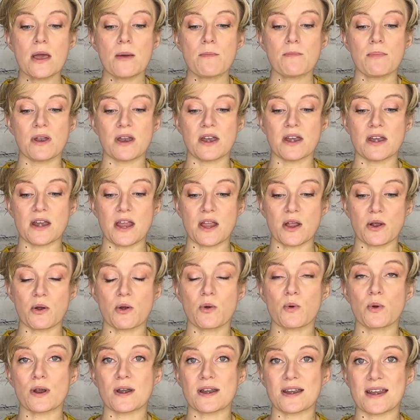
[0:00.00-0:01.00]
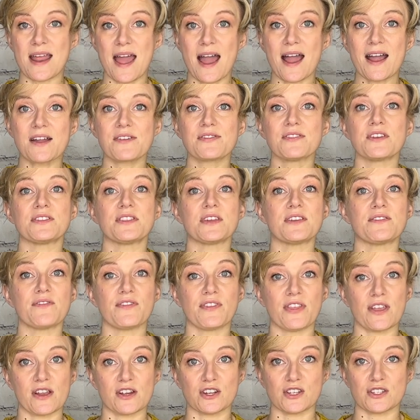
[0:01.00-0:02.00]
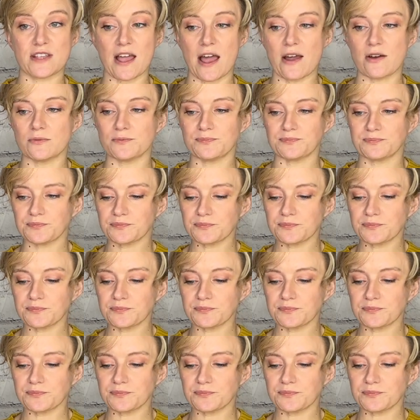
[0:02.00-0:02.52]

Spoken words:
but a narrower neck that then flares out.